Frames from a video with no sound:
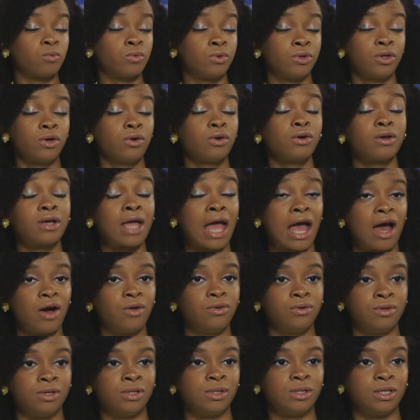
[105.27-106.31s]
There are
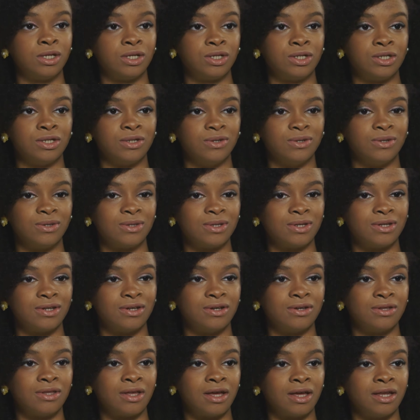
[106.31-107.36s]
countless issues,
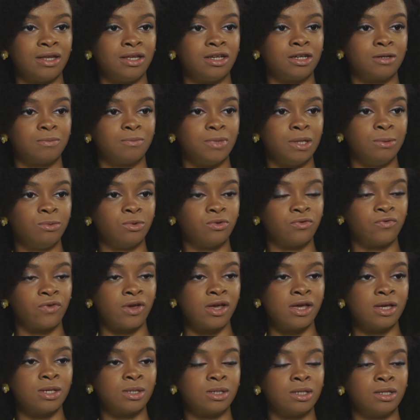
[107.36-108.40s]
that young people
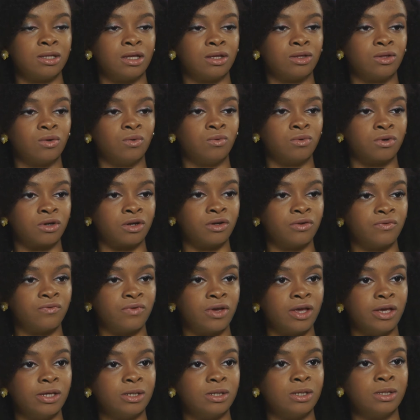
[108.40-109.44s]
face and that the world
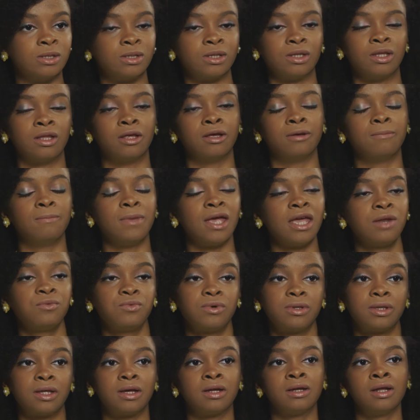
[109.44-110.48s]
faces. And the main
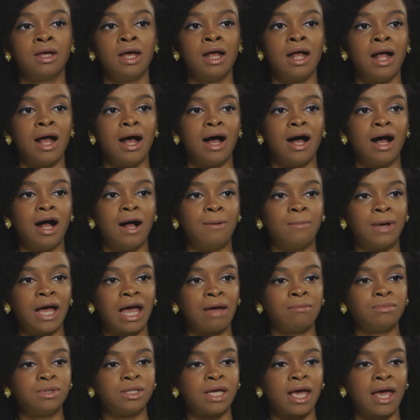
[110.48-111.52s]
one that
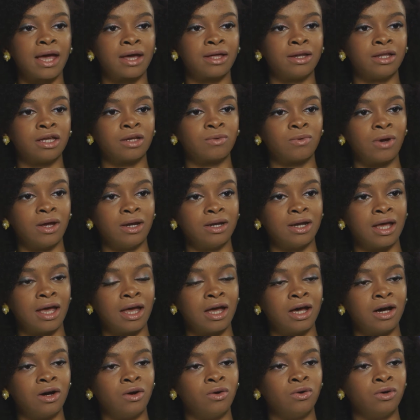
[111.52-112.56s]
I'm tackling right
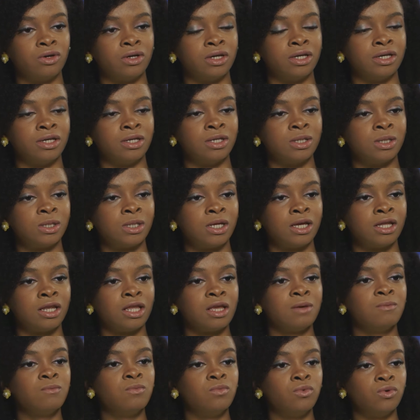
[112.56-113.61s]
now is
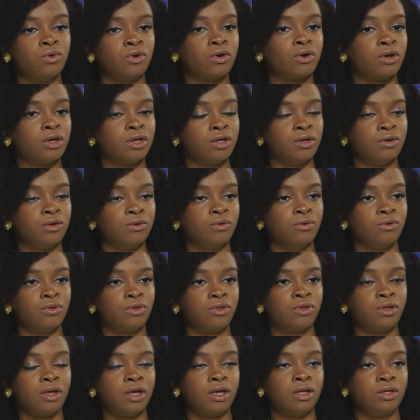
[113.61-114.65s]
getting more
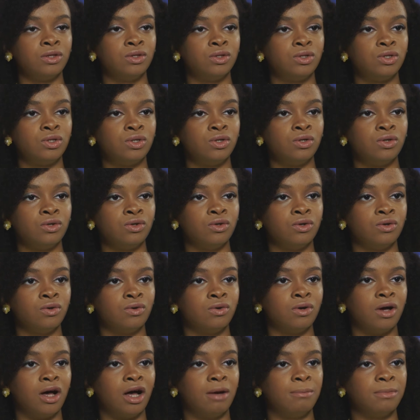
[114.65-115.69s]
youth
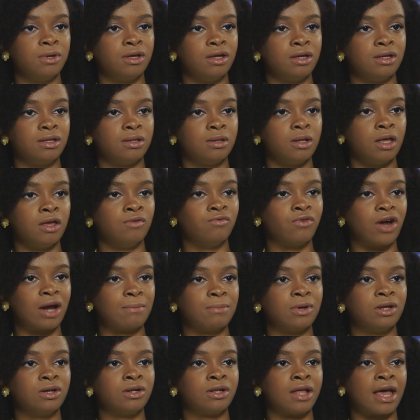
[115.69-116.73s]
into
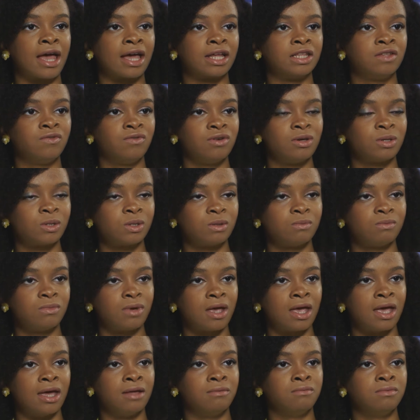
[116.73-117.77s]
environmental activism
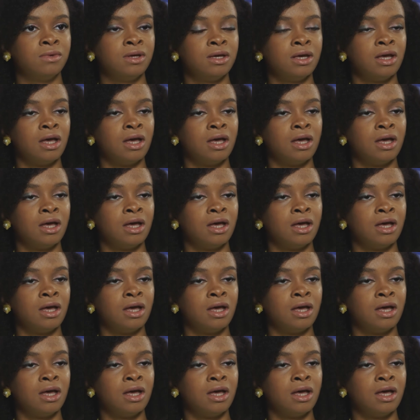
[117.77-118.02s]
and,